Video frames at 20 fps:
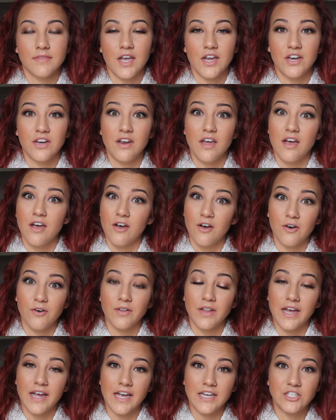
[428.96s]
no,
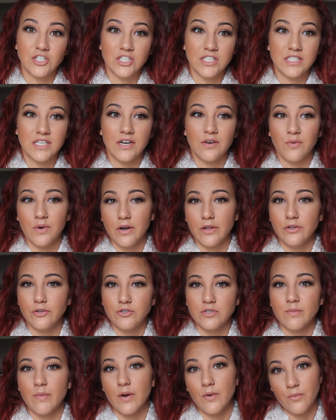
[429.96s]
like, I just didn't want to
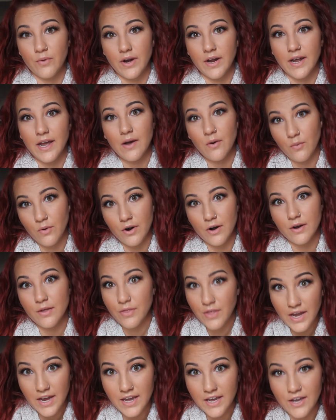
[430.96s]
lose my ring at work.
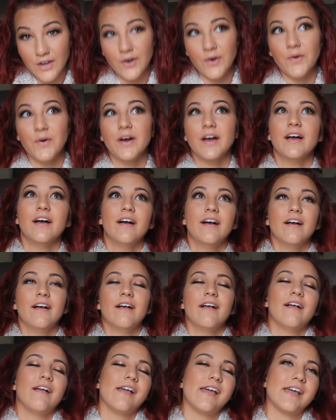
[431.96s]
Thank you.
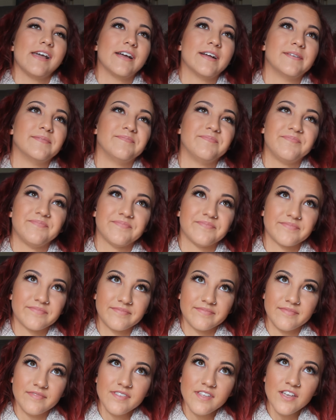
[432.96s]
And
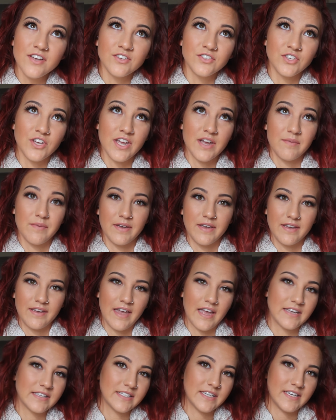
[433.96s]
so, yeah,
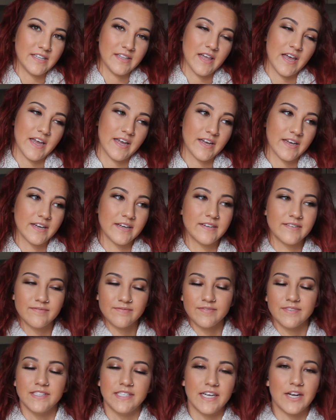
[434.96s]
Mackenzie, like,
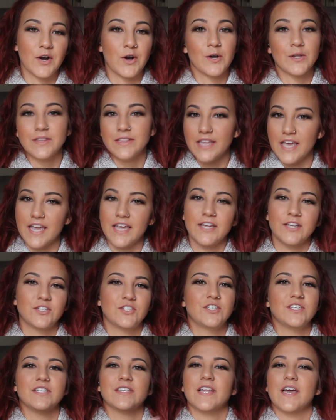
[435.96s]
did her thing, and
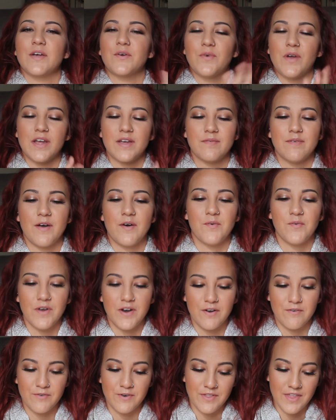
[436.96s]
she, like, rang him out,
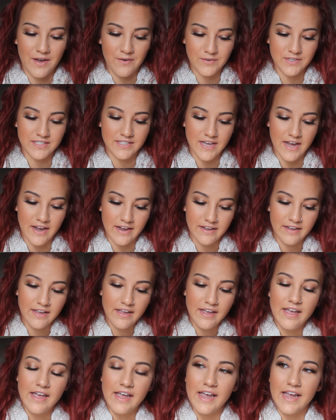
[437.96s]
whatever. That was that.
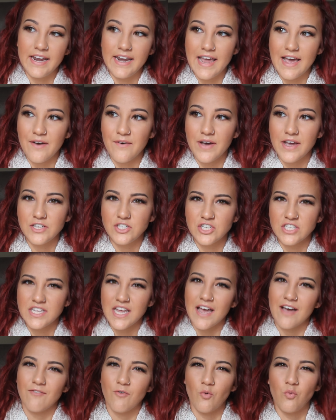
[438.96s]
And now I just
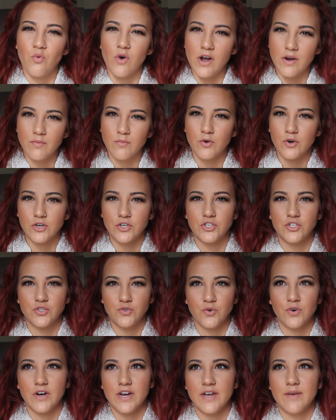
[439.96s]
have one more
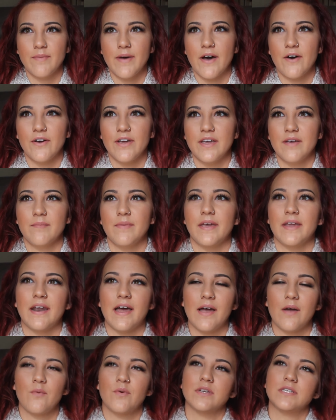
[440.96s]
story about him, and
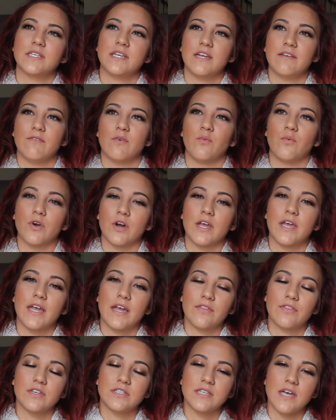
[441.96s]
I wasn't even working
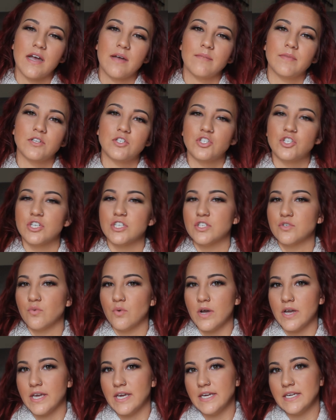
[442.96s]
at the time. It's just
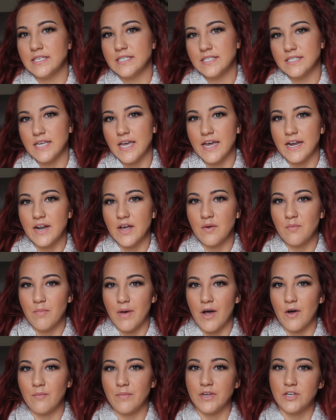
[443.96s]
what he said
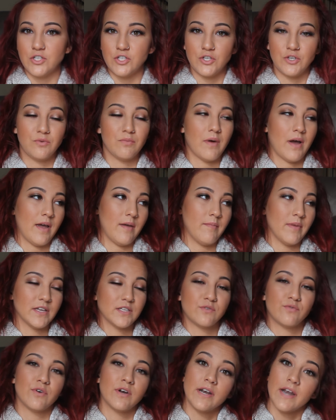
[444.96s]
about me to my
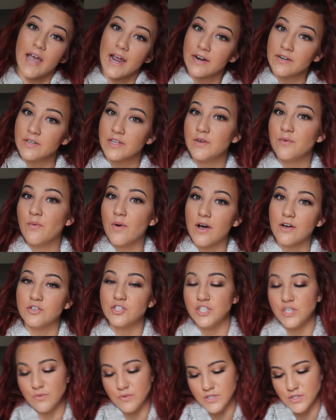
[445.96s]
best friend Natalie while
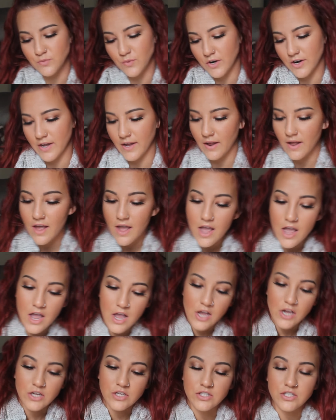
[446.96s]
she was working.
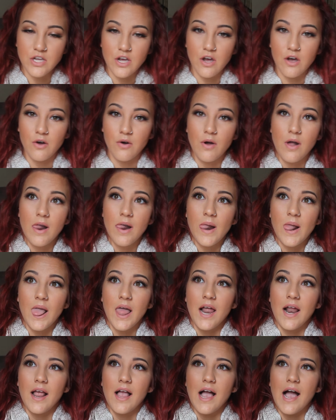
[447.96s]
So
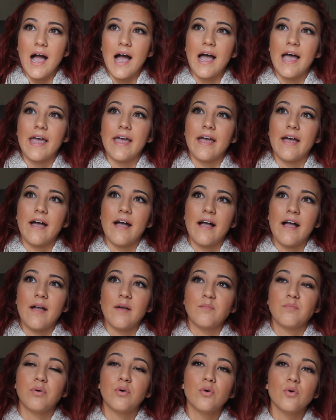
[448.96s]
I
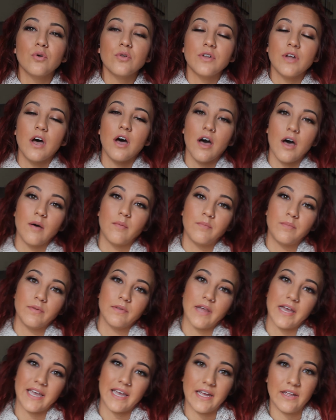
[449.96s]
pulled up,
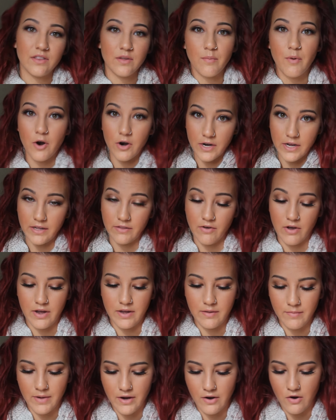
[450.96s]
like, in the parking lot
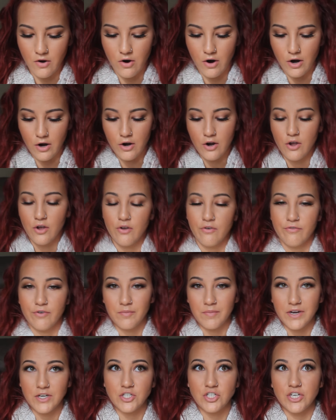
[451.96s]
in my car for
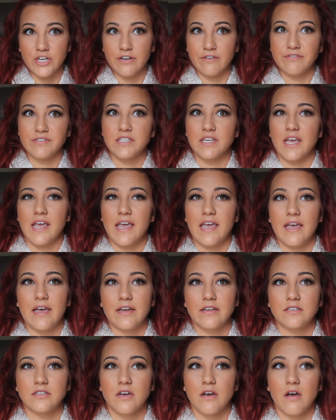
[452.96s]
my shift,
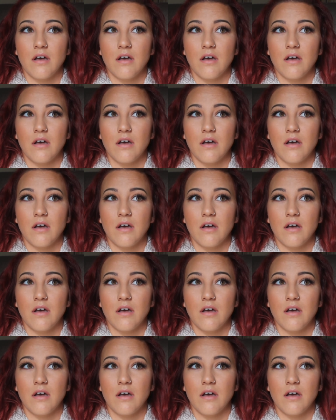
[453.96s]
and